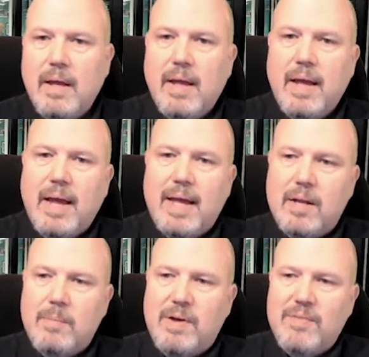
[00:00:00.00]
And then
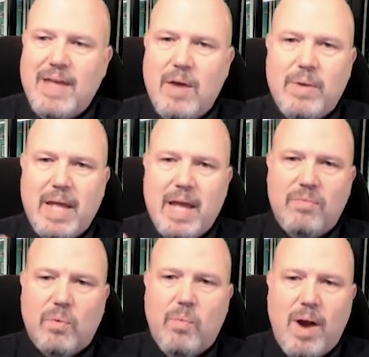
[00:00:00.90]
above that, we have
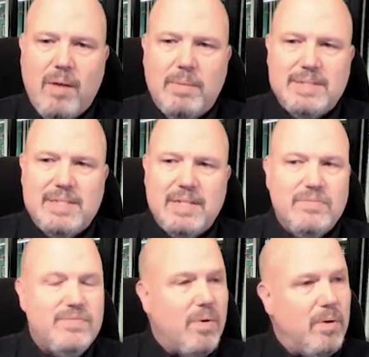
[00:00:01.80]
requirements that
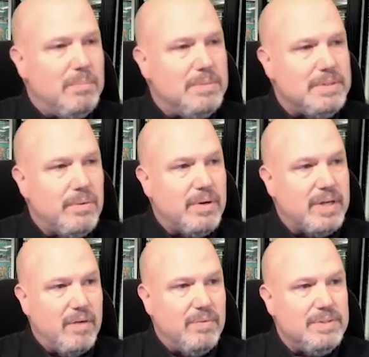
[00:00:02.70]
informs or
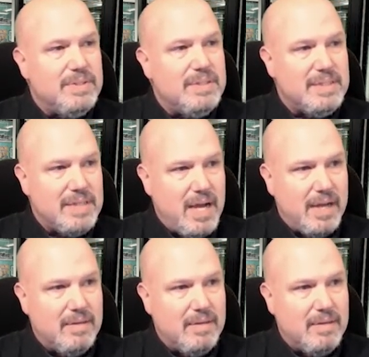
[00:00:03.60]
governs design.